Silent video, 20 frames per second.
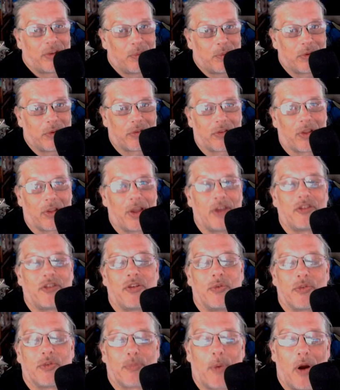It was like
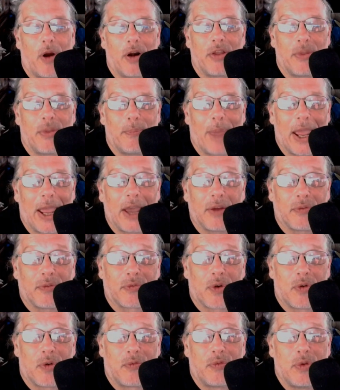she was part of the band
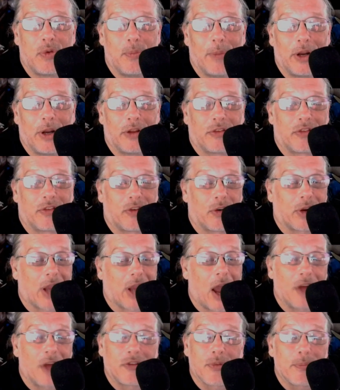for a few minutes. Her
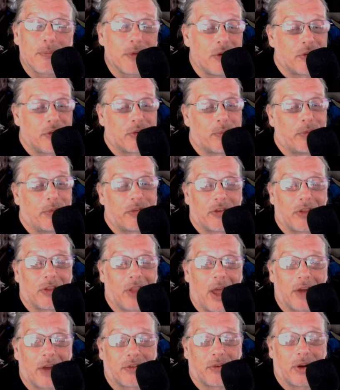contribution was
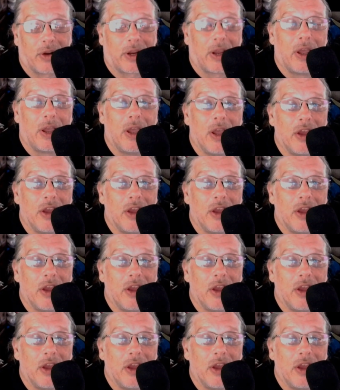electric.